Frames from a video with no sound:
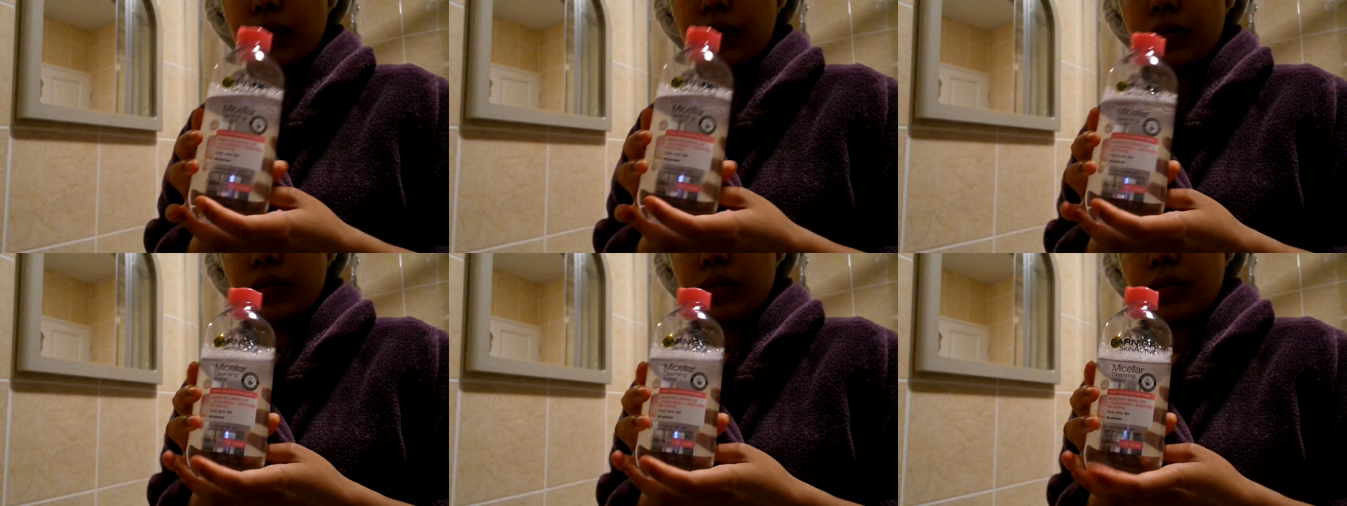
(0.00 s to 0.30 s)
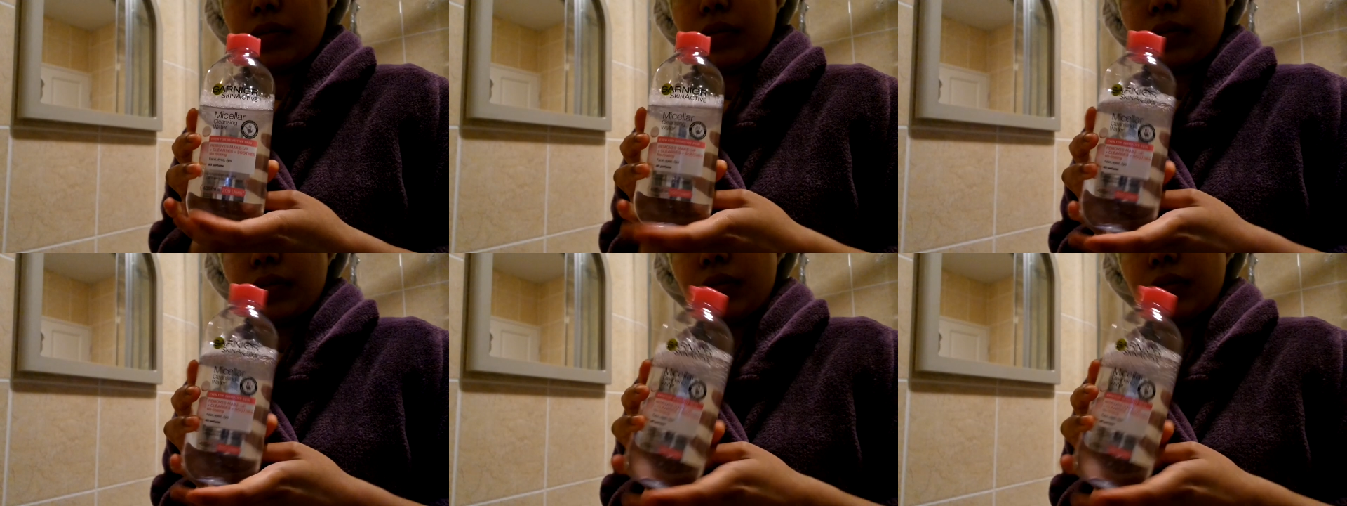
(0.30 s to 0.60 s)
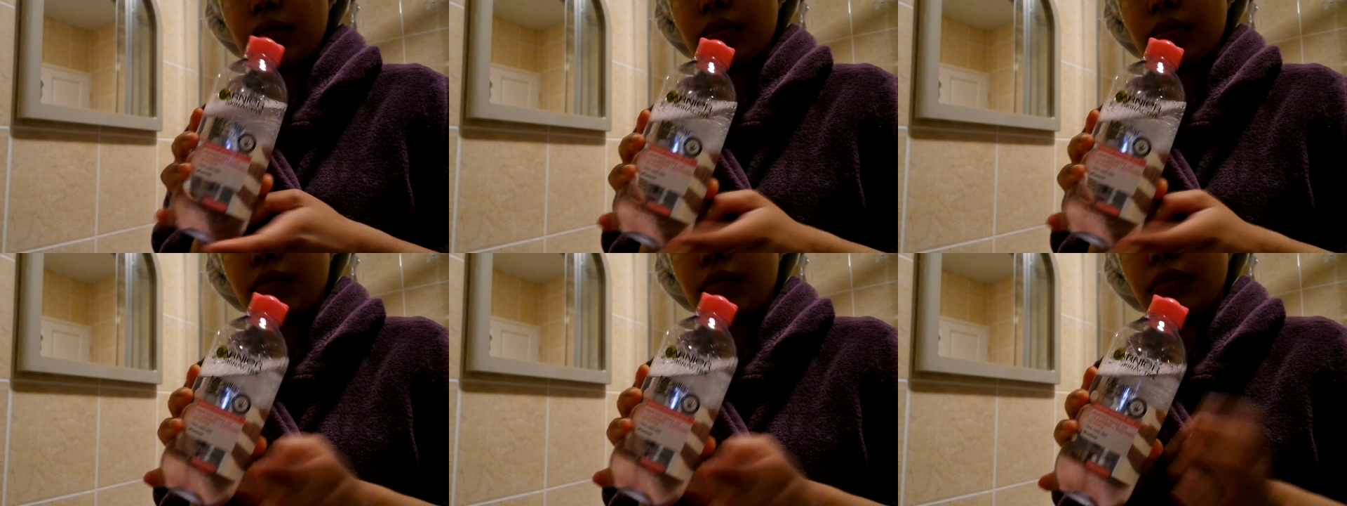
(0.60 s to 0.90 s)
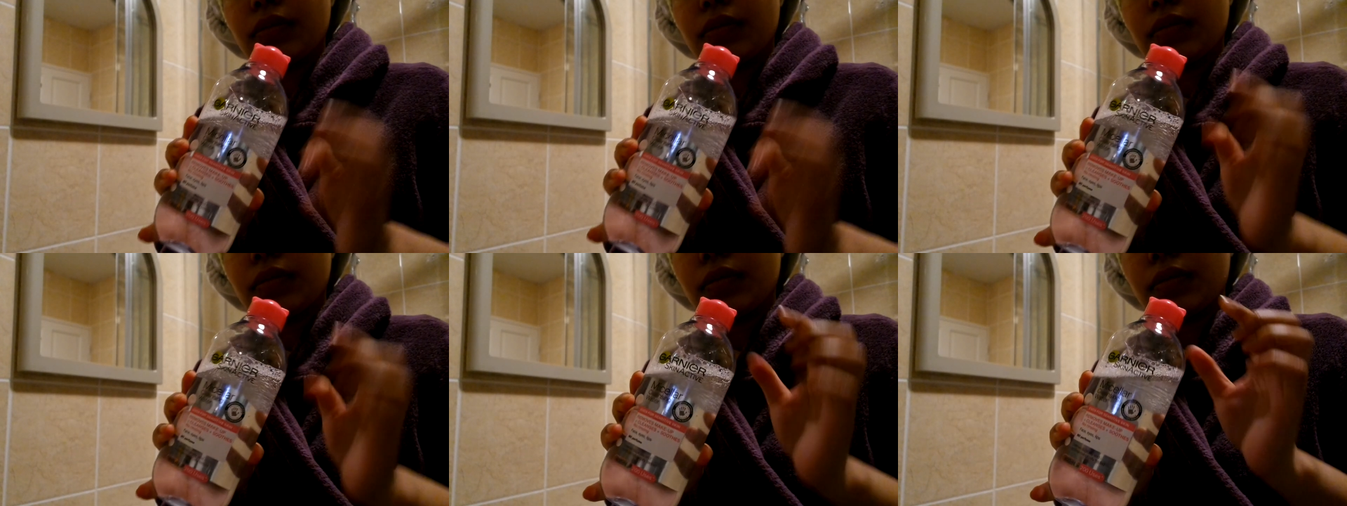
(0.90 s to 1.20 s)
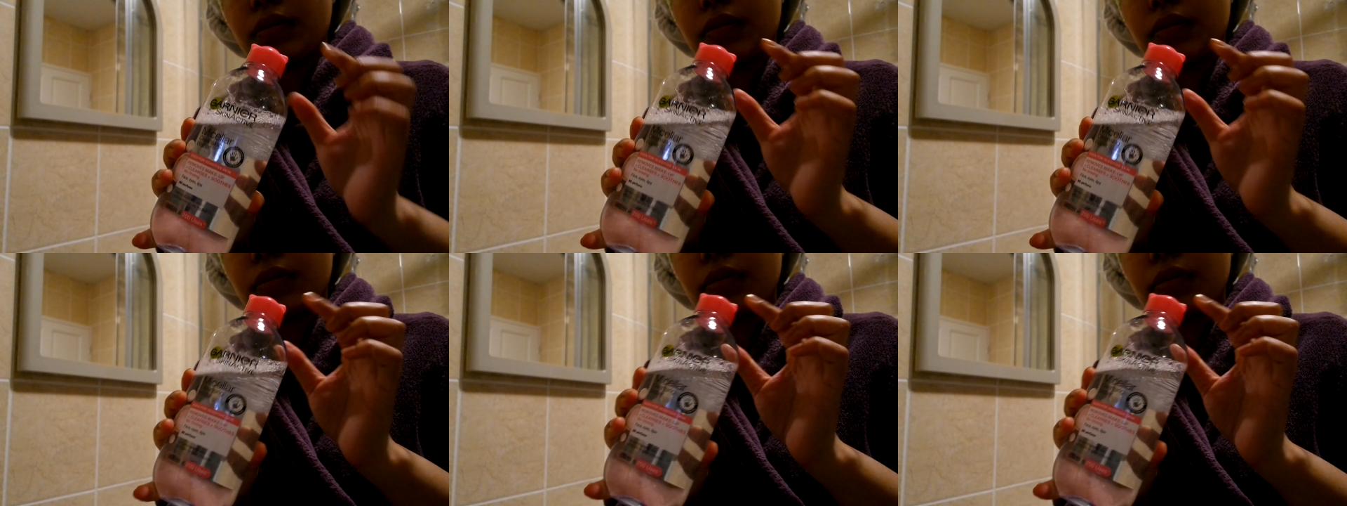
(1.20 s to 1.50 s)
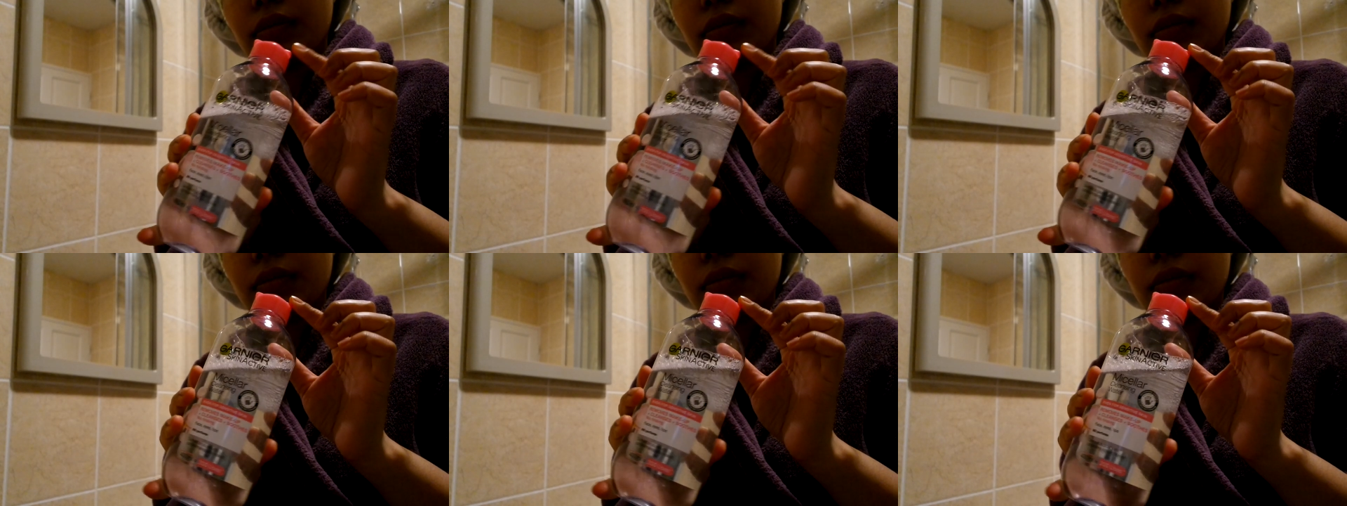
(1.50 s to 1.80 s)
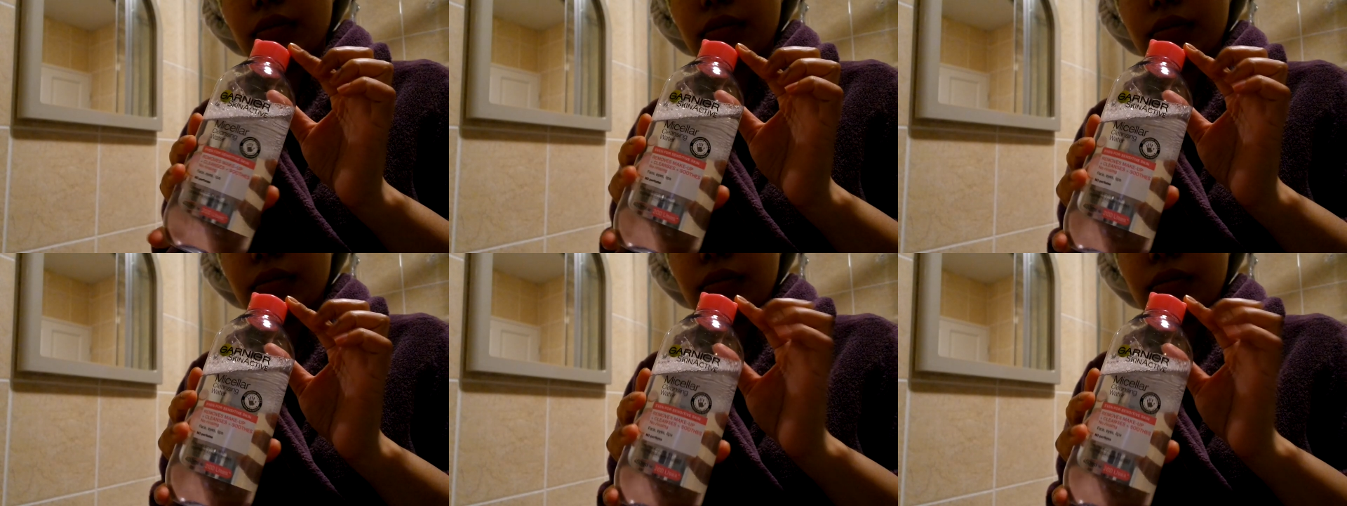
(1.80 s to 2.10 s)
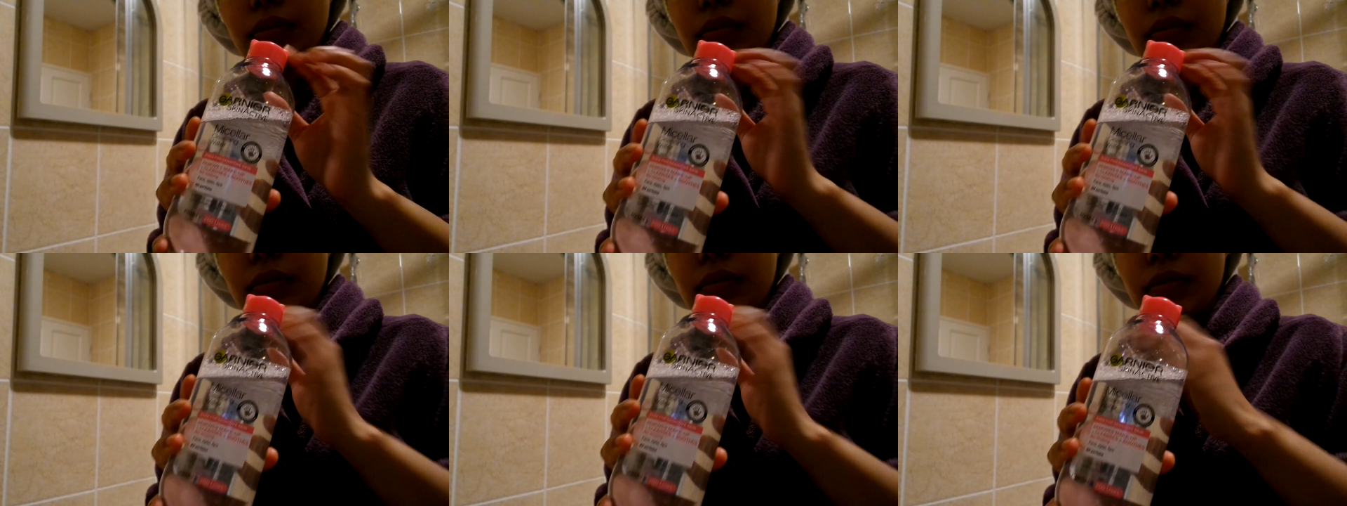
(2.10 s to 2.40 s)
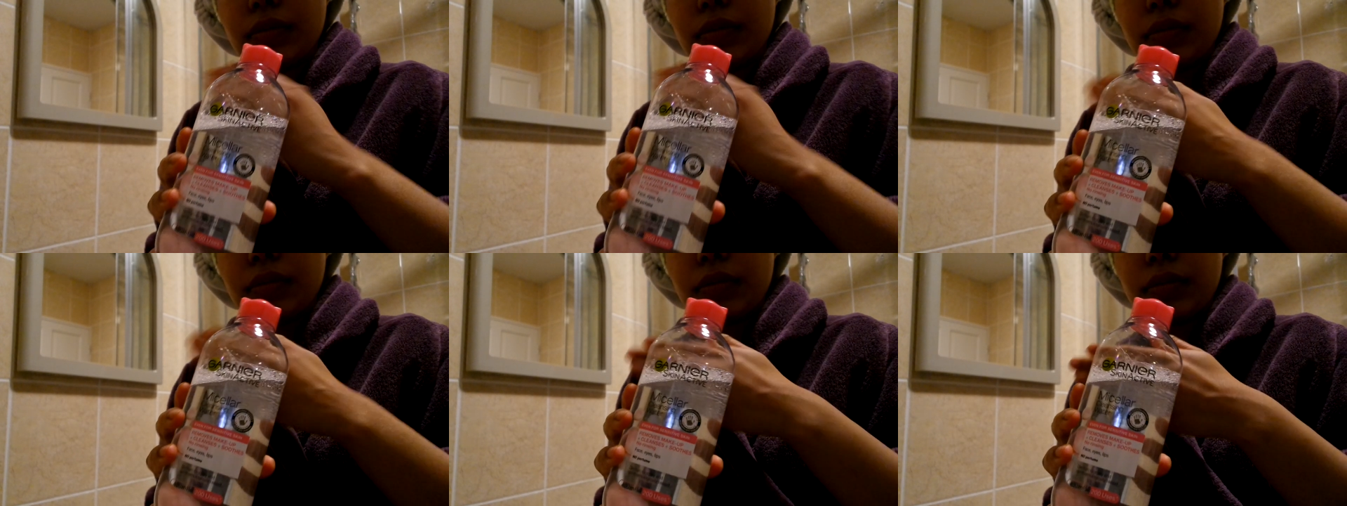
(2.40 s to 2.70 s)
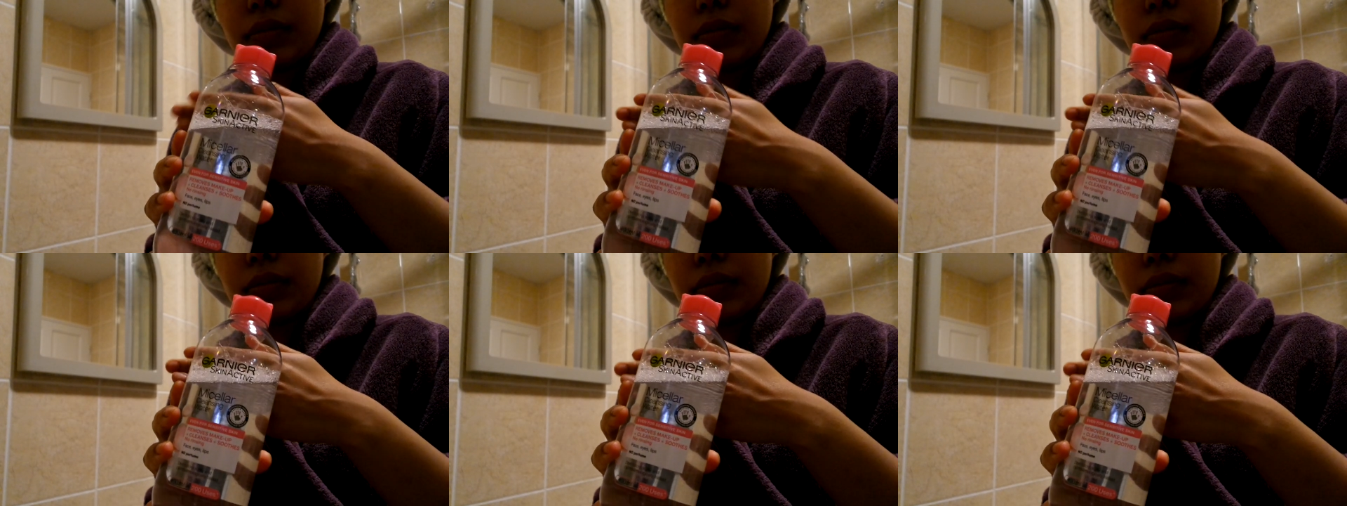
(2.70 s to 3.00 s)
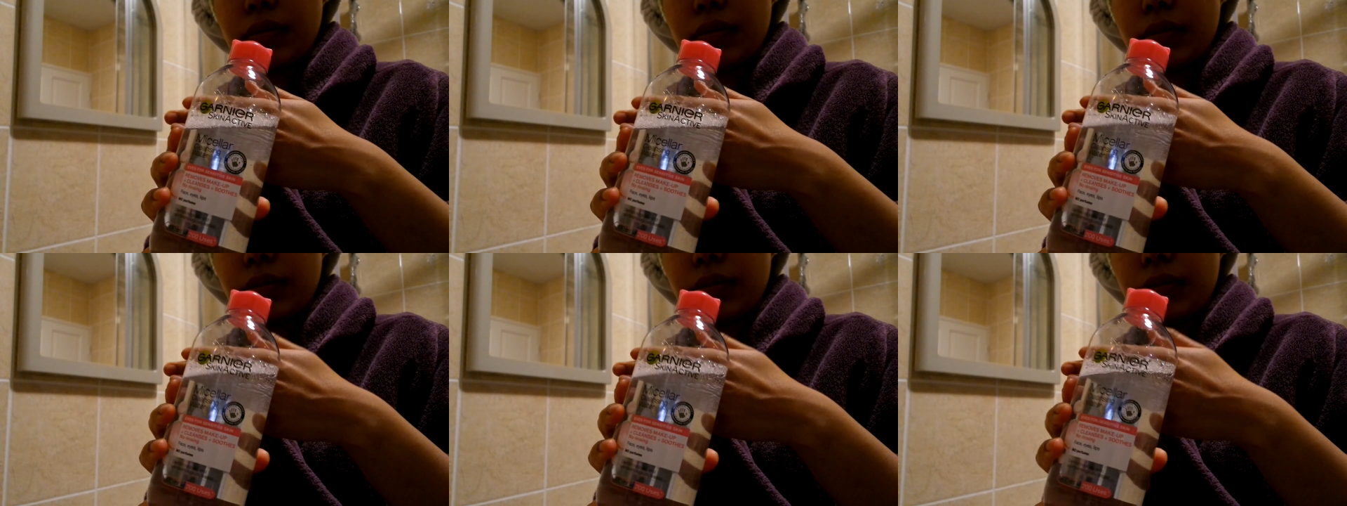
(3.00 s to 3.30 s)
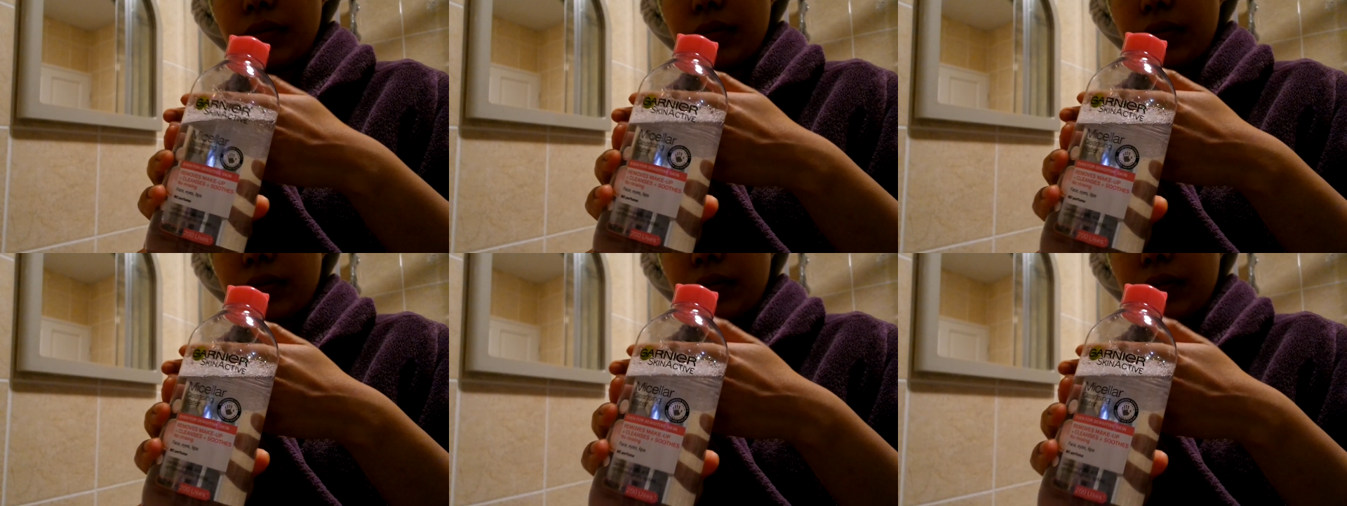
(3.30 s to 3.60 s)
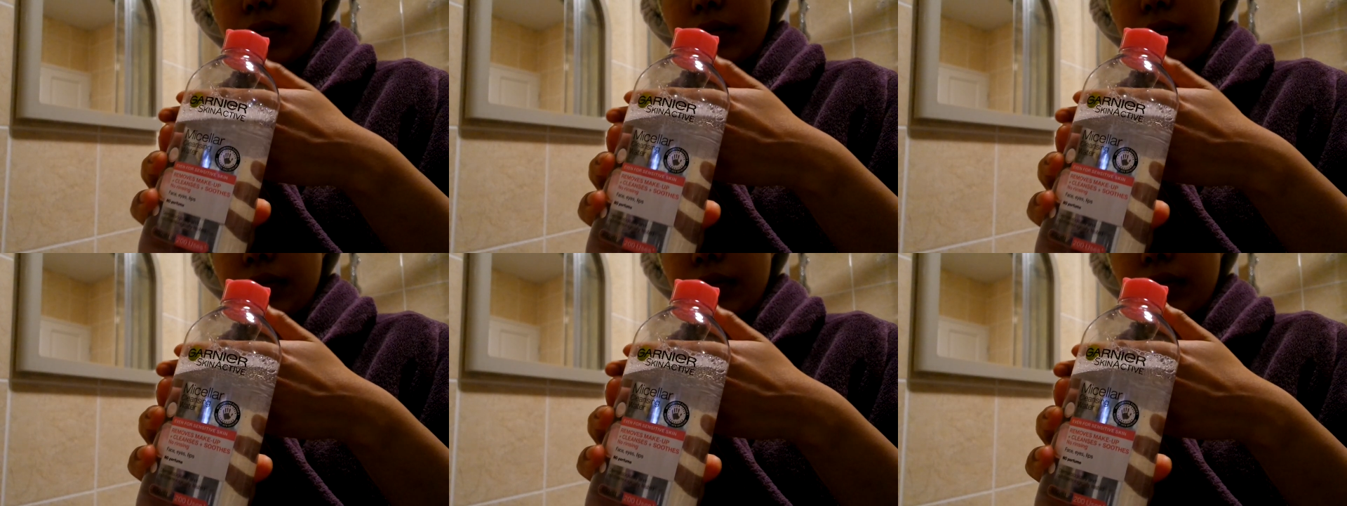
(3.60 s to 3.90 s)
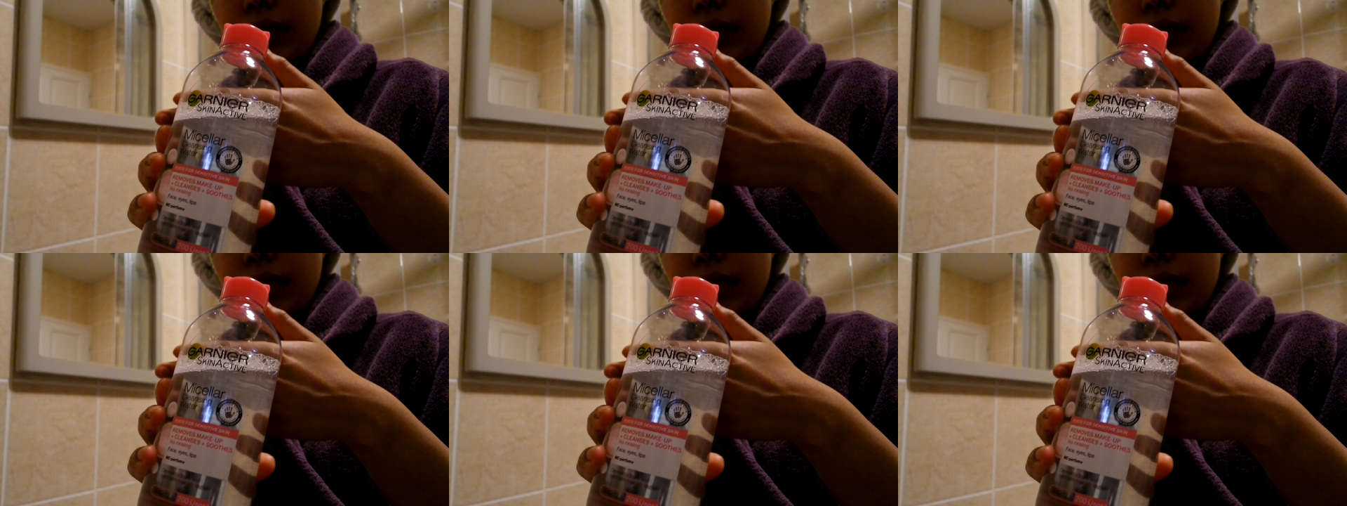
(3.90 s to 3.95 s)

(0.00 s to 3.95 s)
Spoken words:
No face is visible, so there are no lips to read.